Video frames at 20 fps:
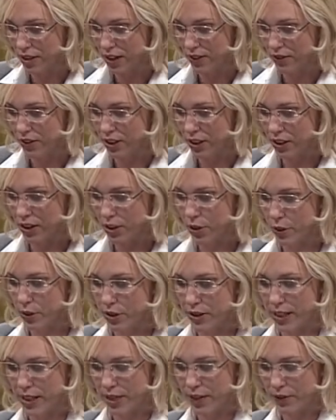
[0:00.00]
effort uh -huh. in uh-huh.
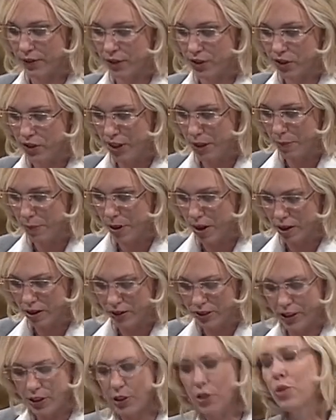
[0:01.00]
Lowertown for St. Paul.
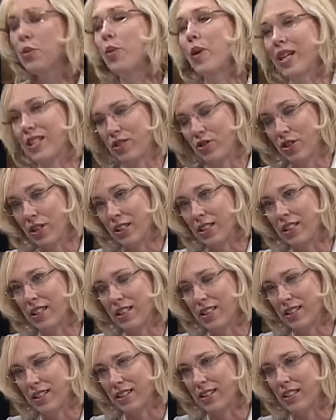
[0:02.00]
Now you questioned
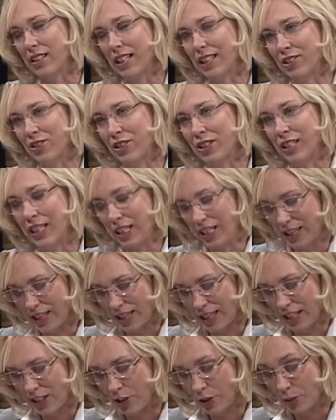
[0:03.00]
the selection
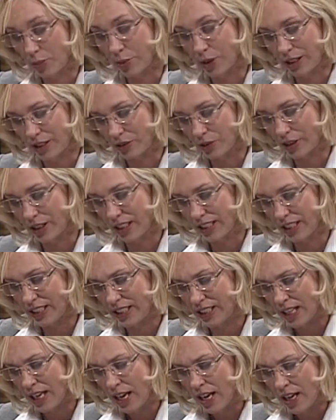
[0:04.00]
in your press
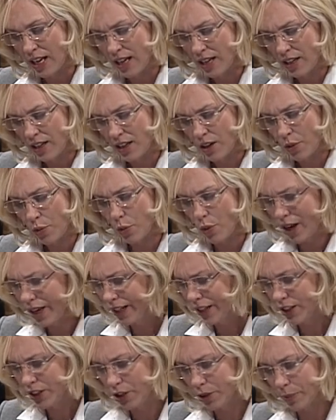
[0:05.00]
release. Why,
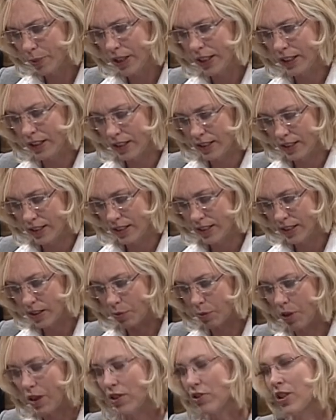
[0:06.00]
in your opinion, does this
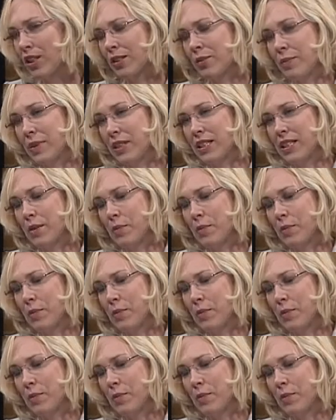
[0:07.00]
project miss the